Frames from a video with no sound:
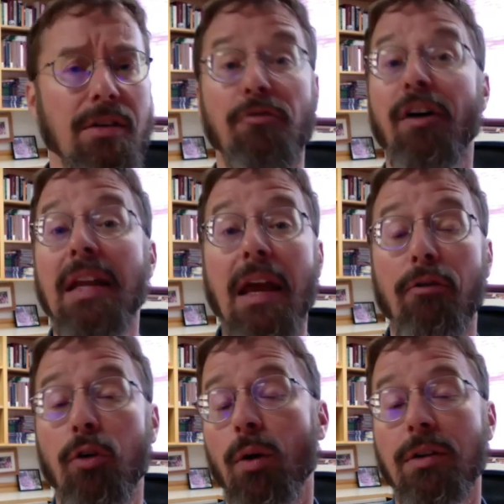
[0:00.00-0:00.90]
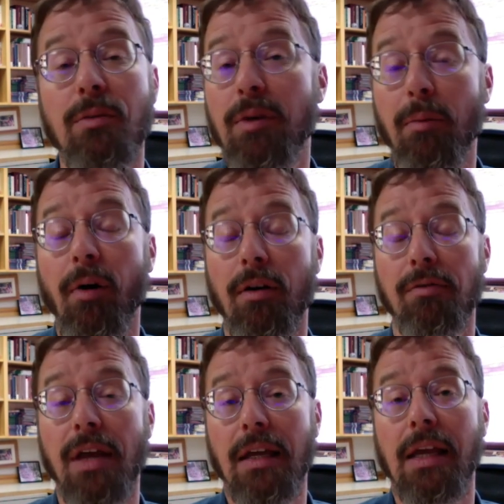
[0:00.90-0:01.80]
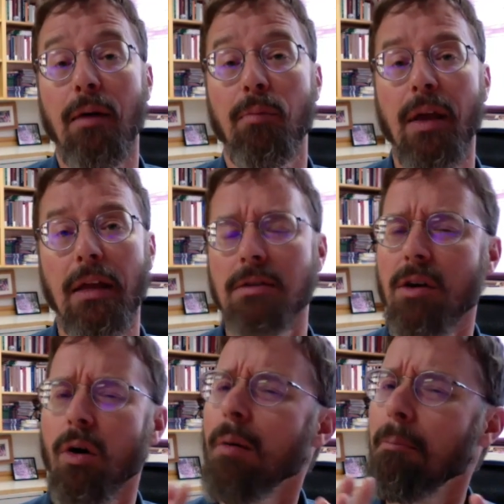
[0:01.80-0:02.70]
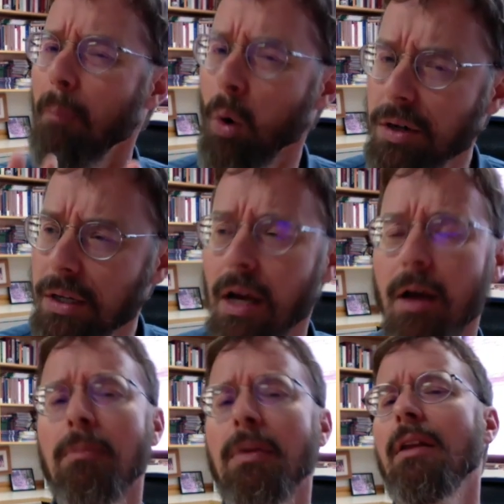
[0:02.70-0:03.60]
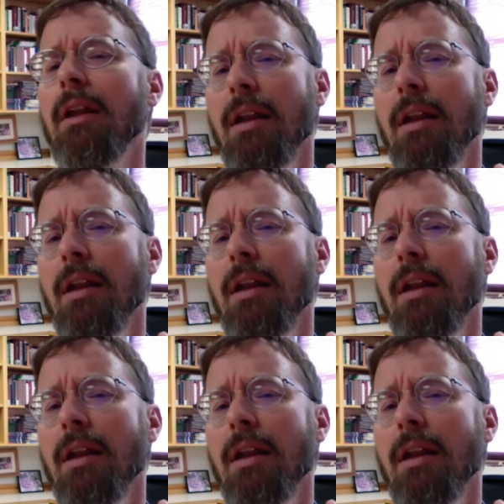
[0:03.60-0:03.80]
and invite everyone to be a part of that campaign. So more to come.